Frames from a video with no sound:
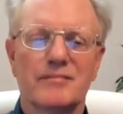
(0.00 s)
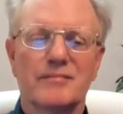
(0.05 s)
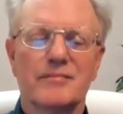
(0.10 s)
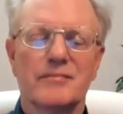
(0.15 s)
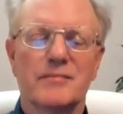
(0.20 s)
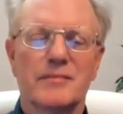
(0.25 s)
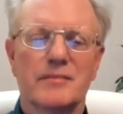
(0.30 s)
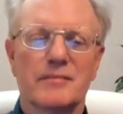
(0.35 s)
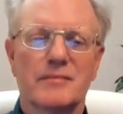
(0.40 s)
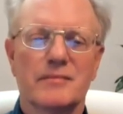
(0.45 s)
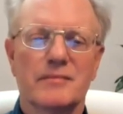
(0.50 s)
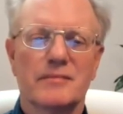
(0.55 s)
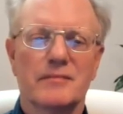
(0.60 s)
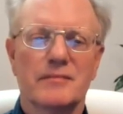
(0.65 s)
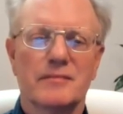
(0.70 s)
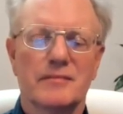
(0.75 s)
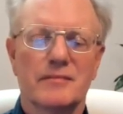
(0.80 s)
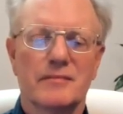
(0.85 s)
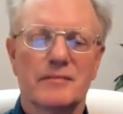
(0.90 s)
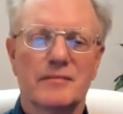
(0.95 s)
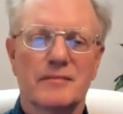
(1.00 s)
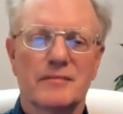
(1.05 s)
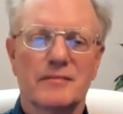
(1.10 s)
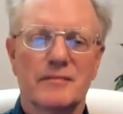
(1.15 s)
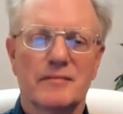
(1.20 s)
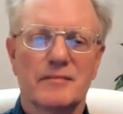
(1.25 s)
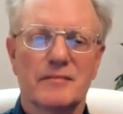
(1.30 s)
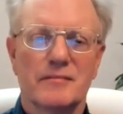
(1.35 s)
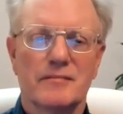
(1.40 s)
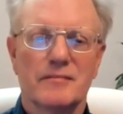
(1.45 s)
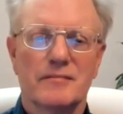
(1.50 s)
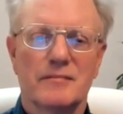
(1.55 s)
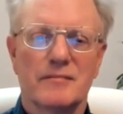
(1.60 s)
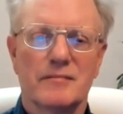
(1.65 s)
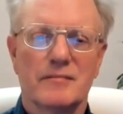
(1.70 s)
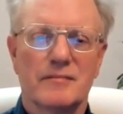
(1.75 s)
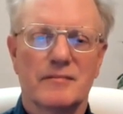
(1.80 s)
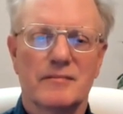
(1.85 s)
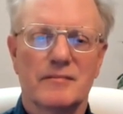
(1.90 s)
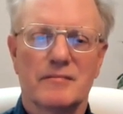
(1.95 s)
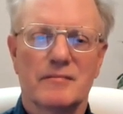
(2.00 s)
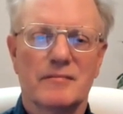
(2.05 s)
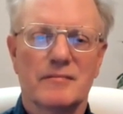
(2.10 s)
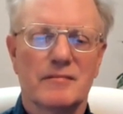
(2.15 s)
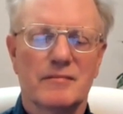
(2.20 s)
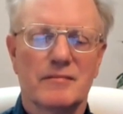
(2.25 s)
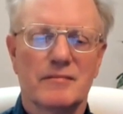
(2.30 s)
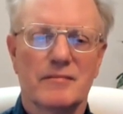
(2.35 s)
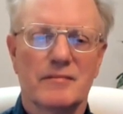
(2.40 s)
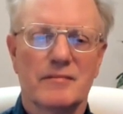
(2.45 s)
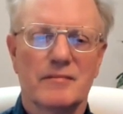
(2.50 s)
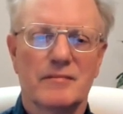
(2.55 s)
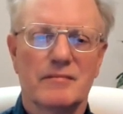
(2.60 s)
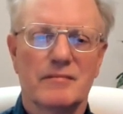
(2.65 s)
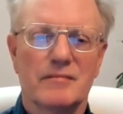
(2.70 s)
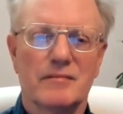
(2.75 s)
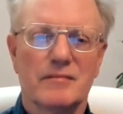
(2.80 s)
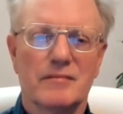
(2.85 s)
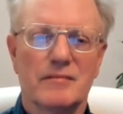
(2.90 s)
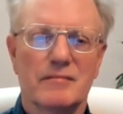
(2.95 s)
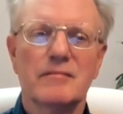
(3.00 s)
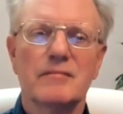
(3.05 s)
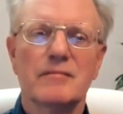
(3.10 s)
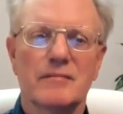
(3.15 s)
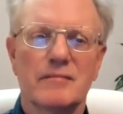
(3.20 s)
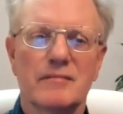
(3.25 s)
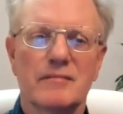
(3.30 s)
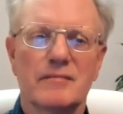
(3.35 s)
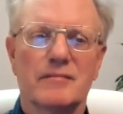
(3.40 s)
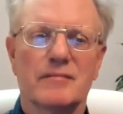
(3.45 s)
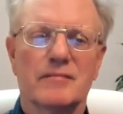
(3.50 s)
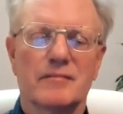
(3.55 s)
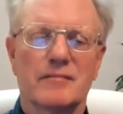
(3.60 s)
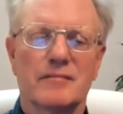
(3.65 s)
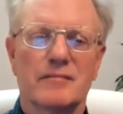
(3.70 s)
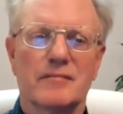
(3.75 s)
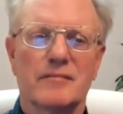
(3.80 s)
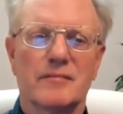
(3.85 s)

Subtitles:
[no speech]